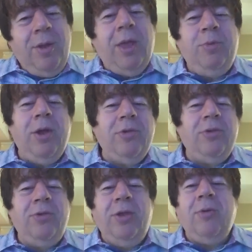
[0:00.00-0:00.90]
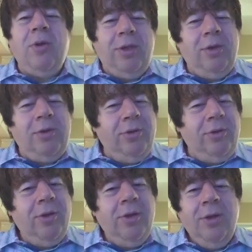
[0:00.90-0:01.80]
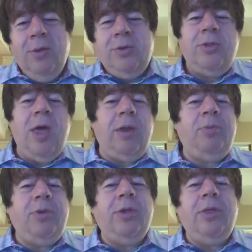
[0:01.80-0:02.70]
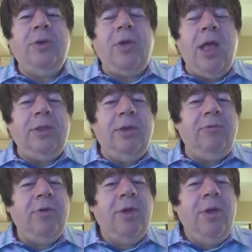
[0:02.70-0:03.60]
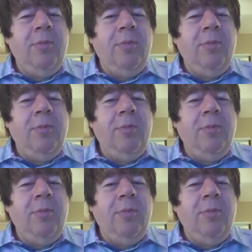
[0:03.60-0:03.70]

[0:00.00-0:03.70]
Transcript: Paper has a zero yield, which is not particularly attractive.